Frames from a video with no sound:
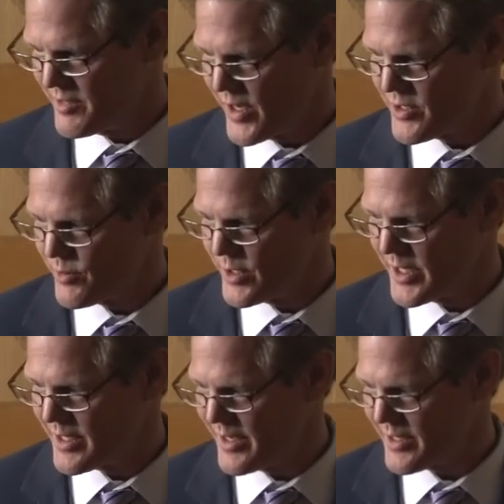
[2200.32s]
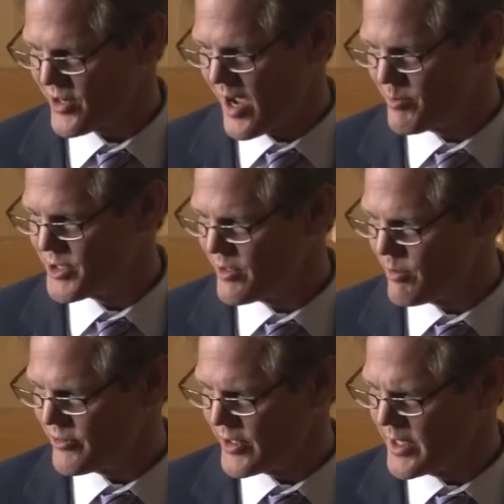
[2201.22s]
eventually and get jobs,
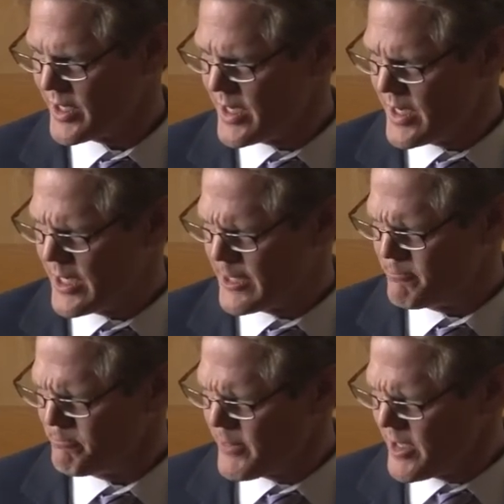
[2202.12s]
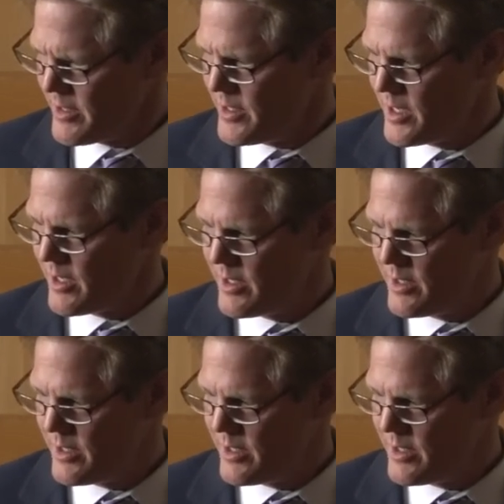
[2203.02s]
hopefully. Um, the,